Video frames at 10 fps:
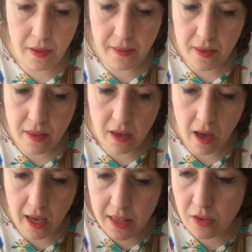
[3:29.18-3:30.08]
on the other
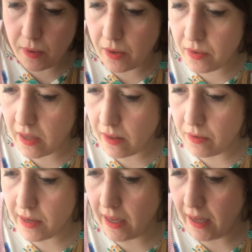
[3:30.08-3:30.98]
side so we don't see
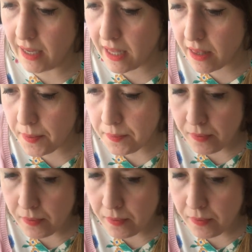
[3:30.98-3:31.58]
those lines.